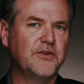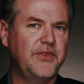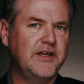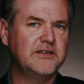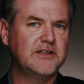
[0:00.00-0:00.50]

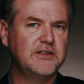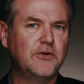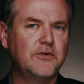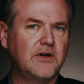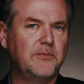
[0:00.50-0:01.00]
thing to
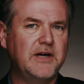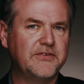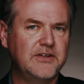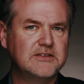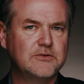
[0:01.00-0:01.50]
know about
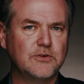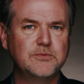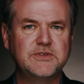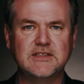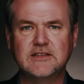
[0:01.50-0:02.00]
these
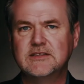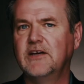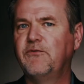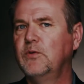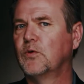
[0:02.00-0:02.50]
groups is,
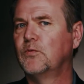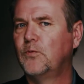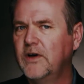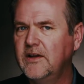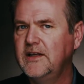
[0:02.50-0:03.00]
if we were
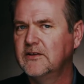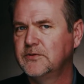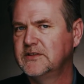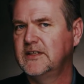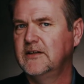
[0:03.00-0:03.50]
really
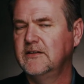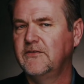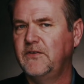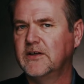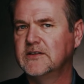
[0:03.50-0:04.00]
interested in the
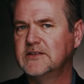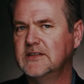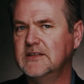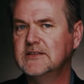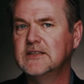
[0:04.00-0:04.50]

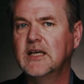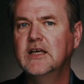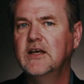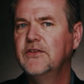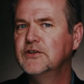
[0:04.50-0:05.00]
Pharisees,
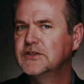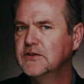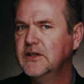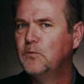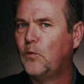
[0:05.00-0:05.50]
there's
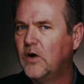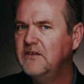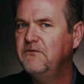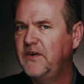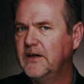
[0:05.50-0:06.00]
only
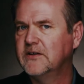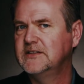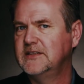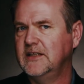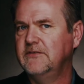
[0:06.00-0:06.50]
one
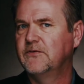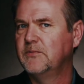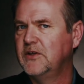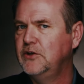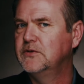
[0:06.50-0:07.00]
Pharisee from
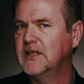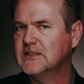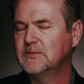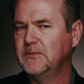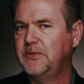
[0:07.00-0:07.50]
the
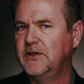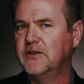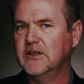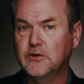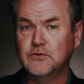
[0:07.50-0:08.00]
Testament
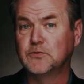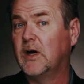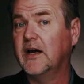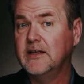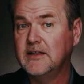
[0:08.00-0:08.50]
period whose
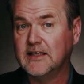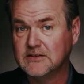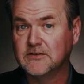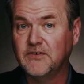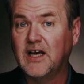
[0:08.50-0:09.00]
writing has
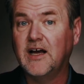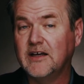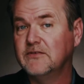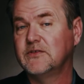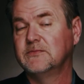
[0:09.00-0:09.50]

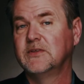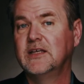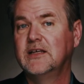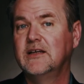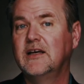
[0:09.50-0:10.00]
survived,
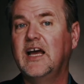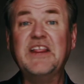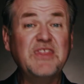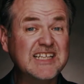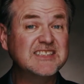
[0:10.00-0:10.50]
and
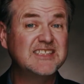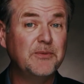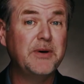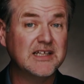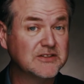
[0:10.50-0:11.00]
that's the
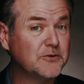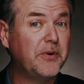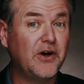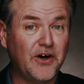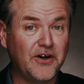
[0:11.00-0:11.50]
Apostle
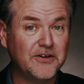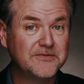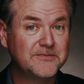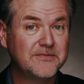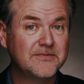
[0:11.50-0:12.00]
Paul.
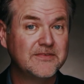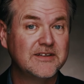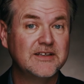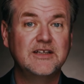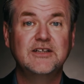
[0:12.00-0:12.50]

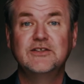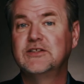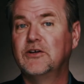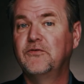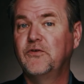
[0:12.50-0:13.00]

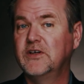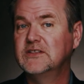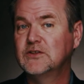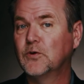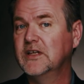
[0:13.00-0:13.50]
So for
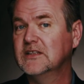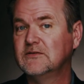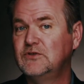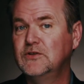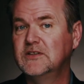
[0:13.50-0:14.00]
historians of
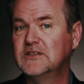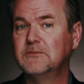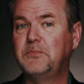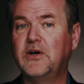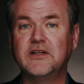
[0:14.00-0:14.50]
Judaism,
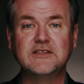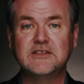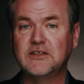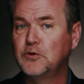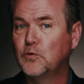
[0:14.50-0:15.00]
Paul is an
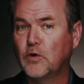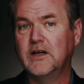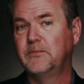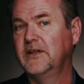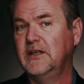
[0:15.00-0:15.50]

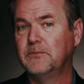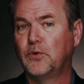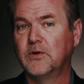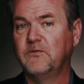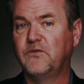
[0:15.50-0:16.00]
incredibly
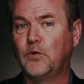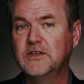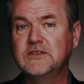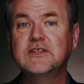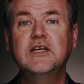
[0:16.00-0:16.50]
important
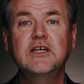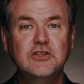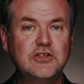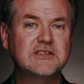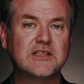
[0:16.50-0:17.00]
voice,
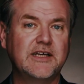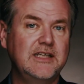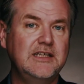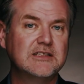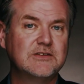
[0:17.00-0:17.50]
just like
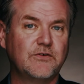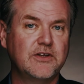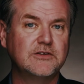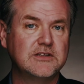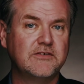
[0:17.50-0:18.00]
he is for
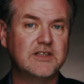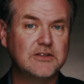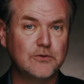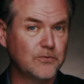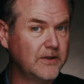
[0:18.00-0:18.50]
those of us
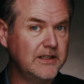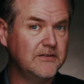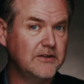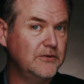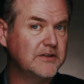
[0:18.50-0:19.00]
who are reading
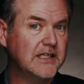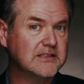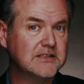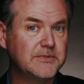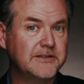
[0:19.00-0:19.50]
the New
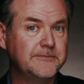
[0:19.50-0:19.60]
Testament.